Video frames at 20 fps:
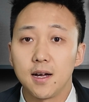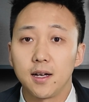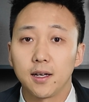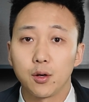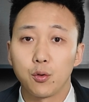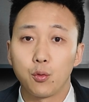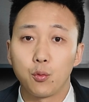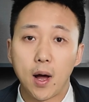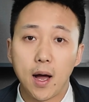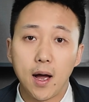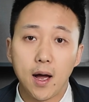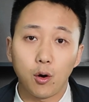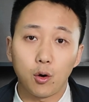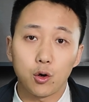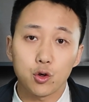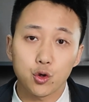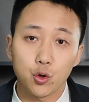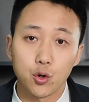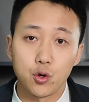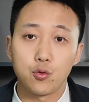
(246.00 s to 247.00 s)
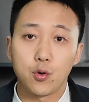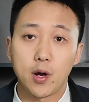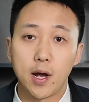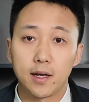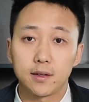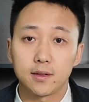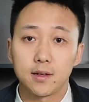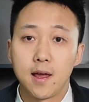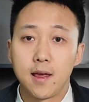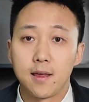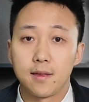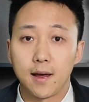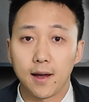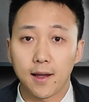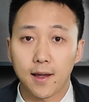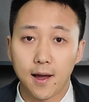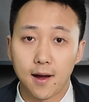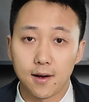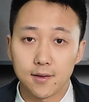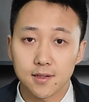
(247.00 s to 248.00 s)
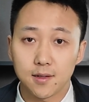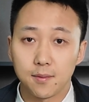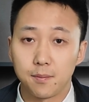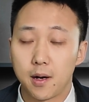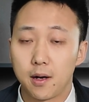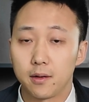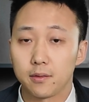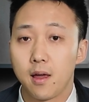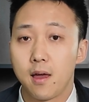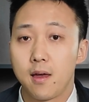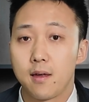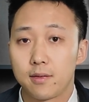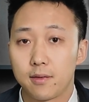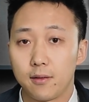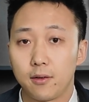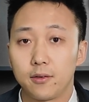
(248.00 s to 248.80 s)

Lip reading: only 1-hour train ride that costs about